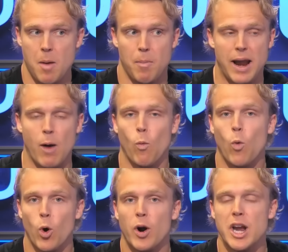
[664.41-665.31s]
But I
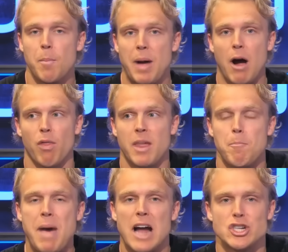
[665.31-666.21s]
worry about them
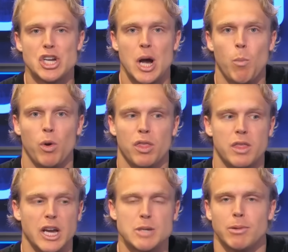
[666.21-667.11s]
matching up with
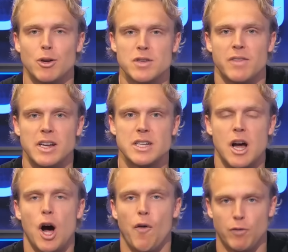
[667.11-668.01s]
the explosiveness
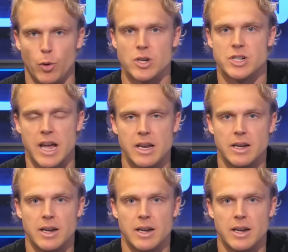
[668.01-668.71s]
of Florida State.